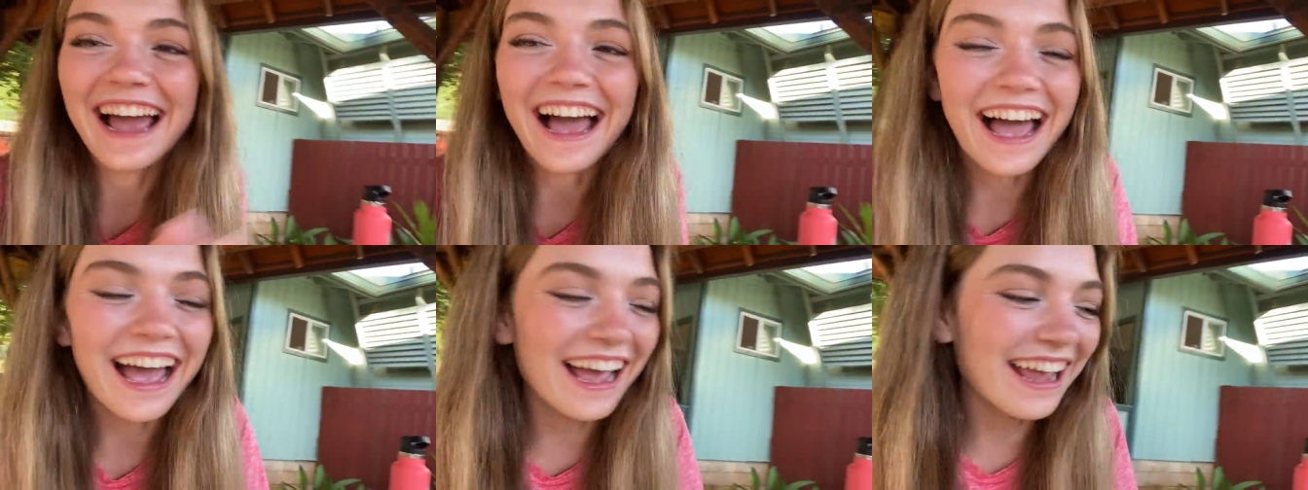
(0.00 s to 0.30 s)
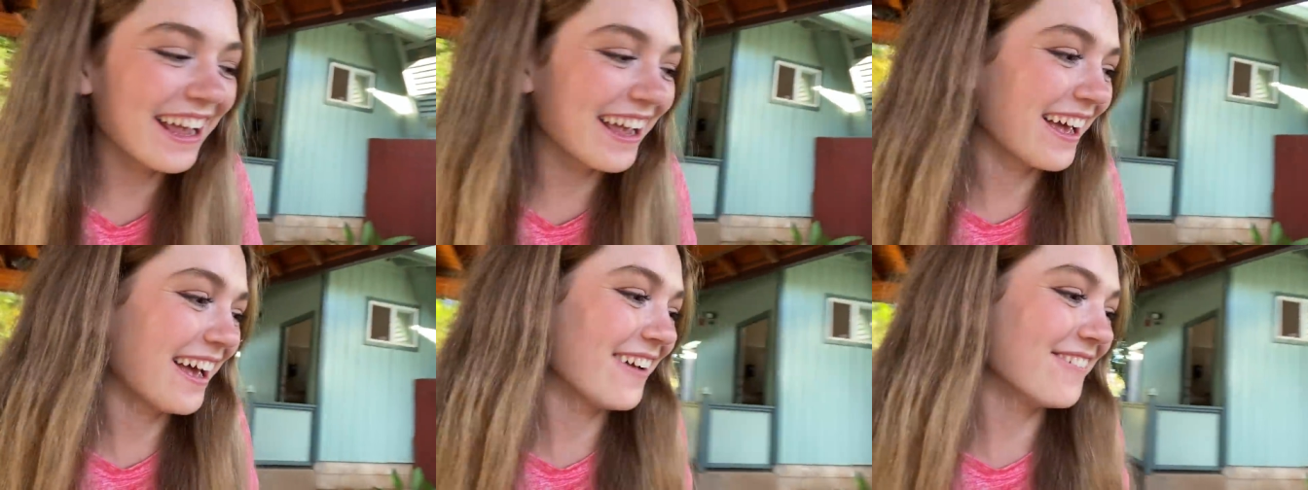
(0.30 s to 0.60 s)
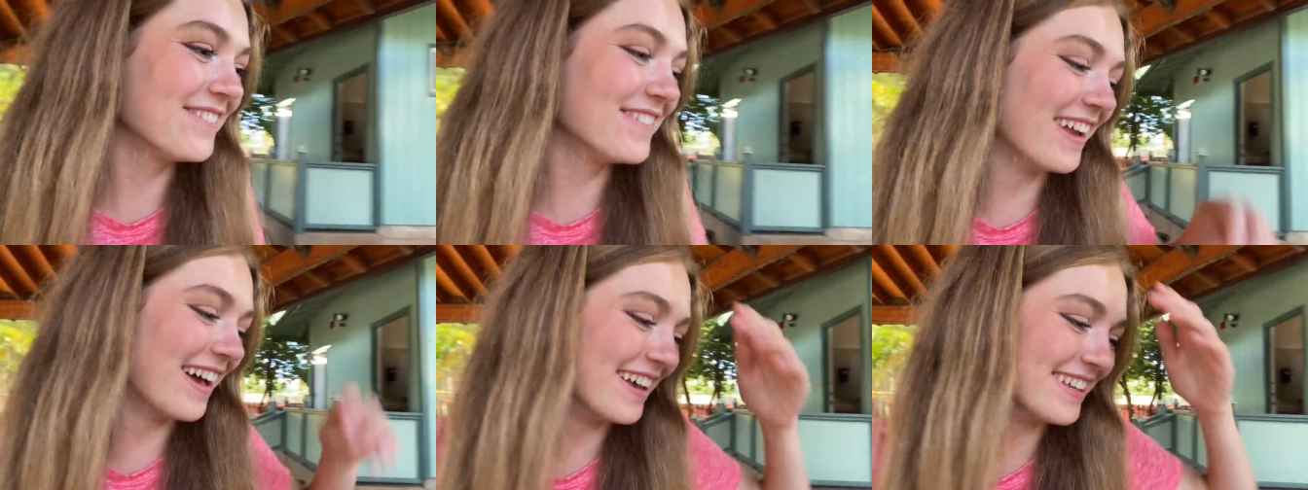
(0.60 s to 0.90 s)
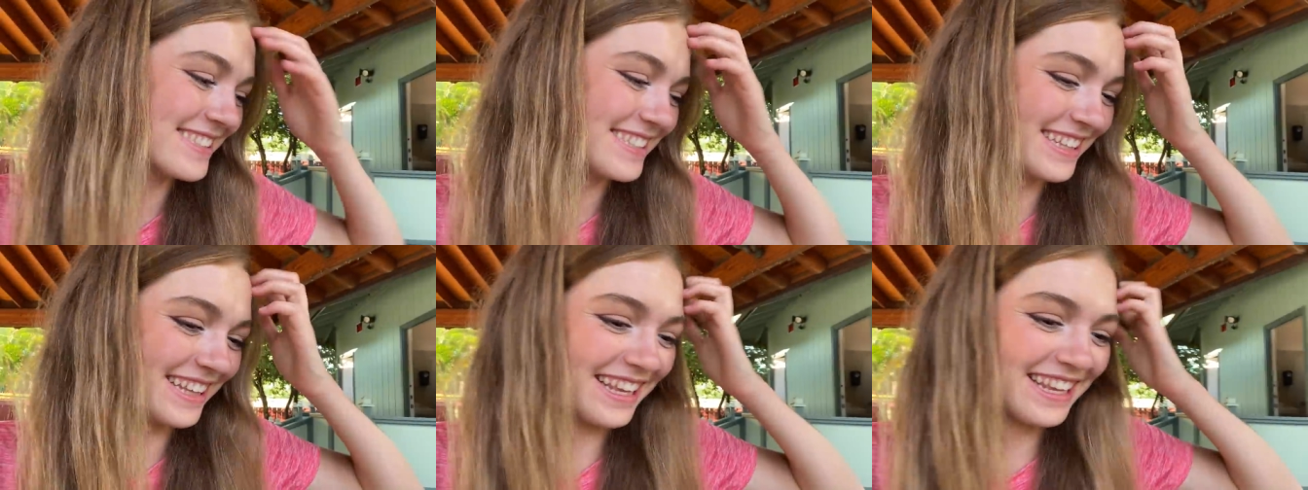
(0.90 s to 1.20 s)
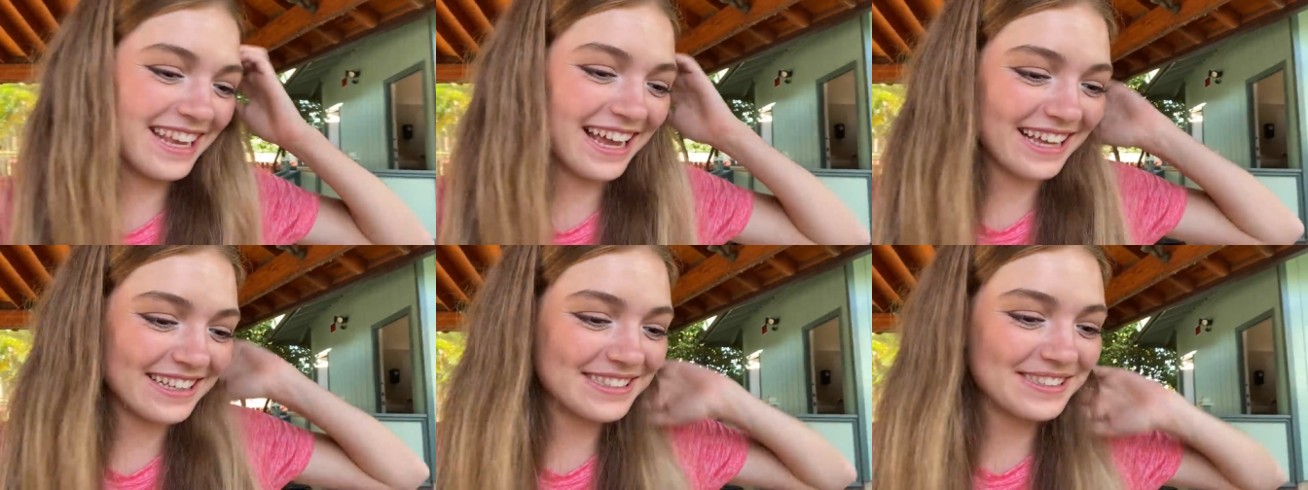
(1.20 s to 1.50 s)
I have not seen that
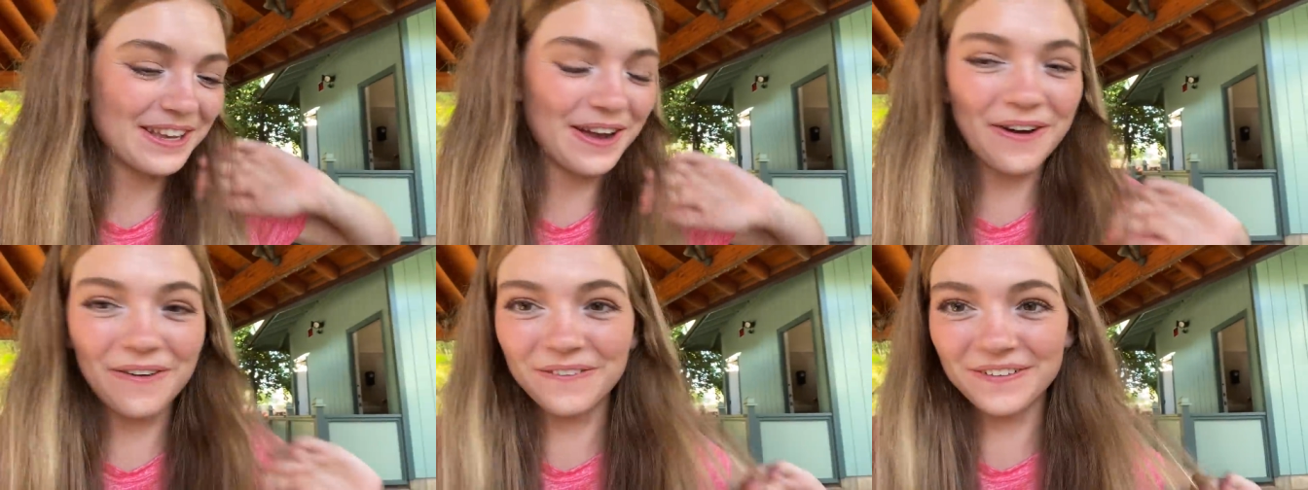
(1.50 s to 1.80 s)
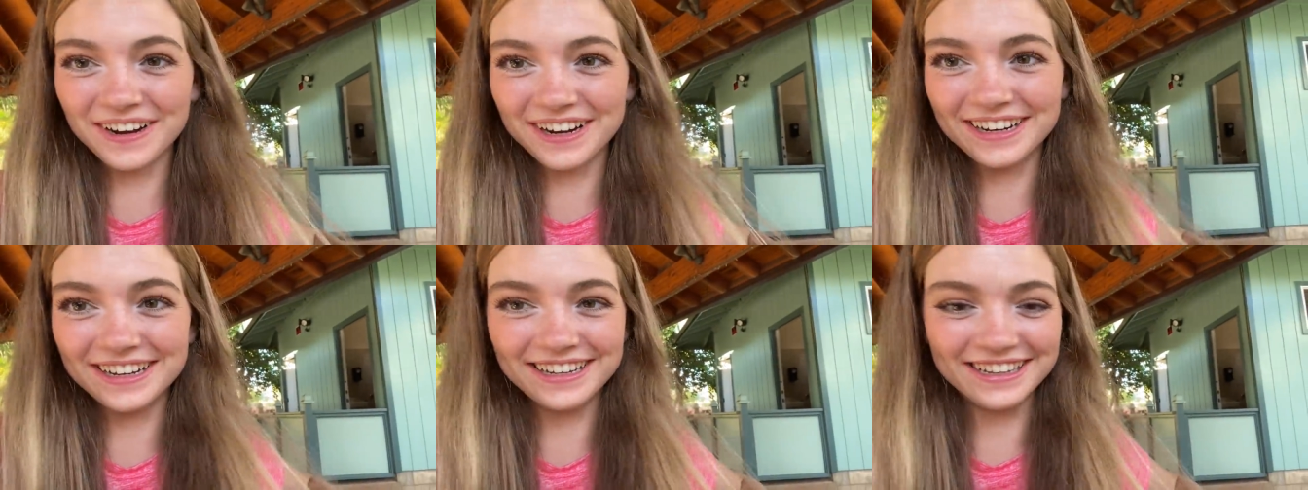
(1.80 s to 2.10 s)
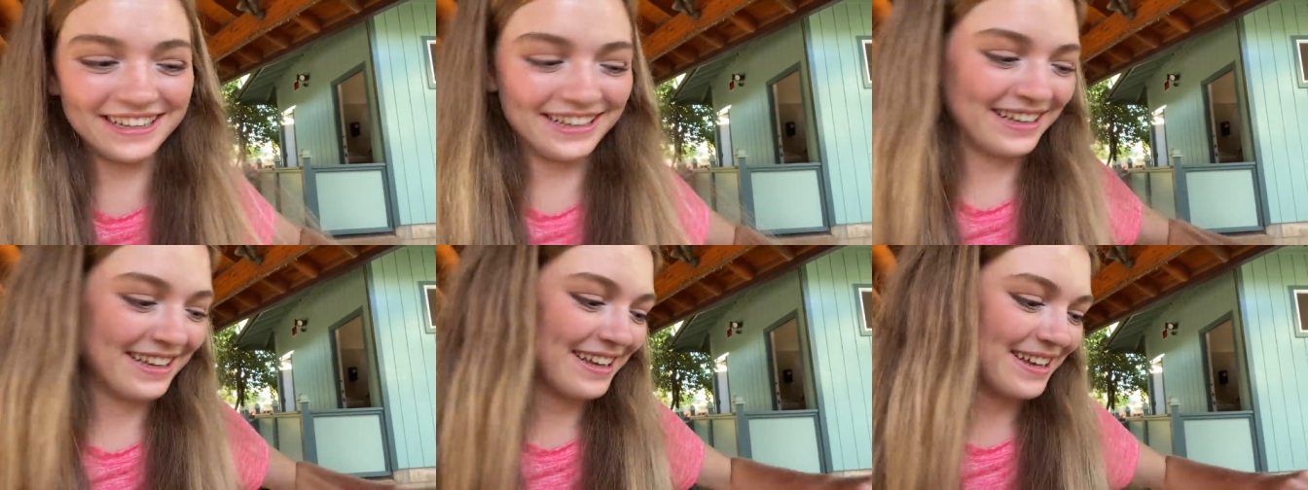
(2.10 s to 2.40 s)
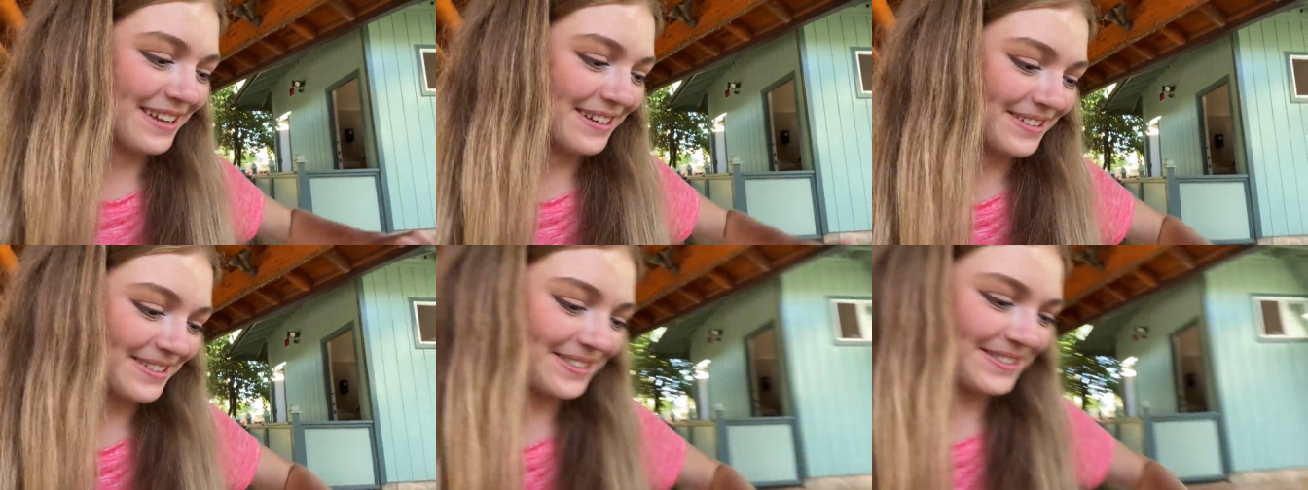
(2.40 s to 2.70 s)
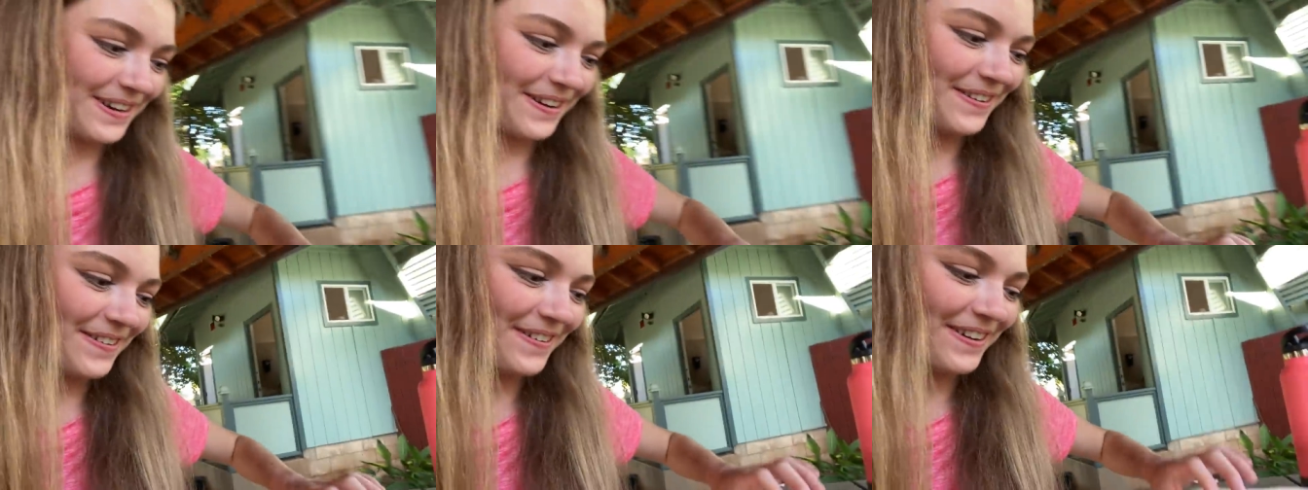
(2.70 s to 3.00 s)
yet, so we're gonna
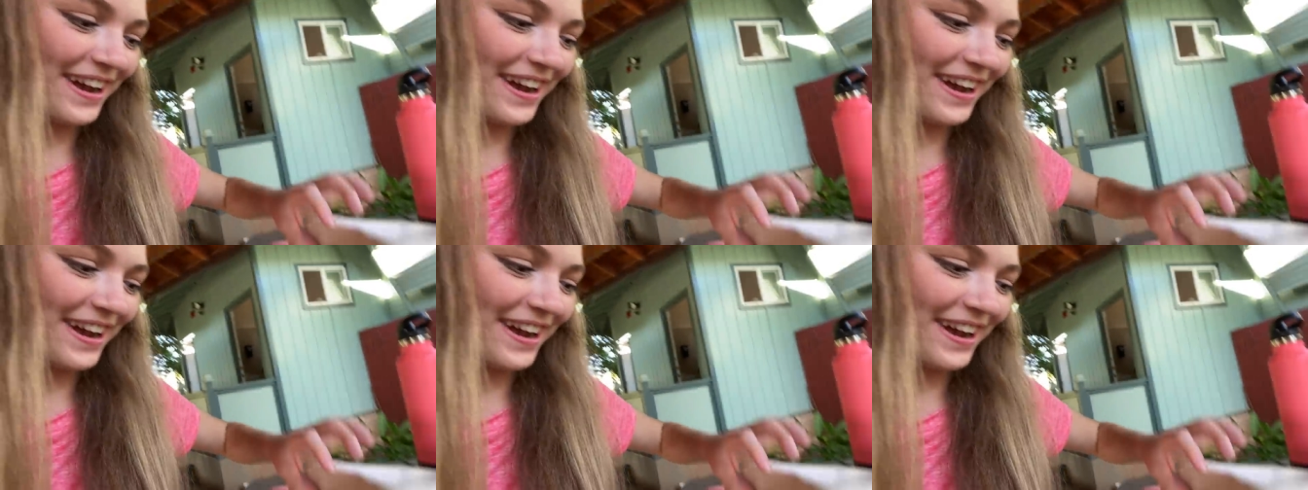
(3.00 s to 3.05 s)
show you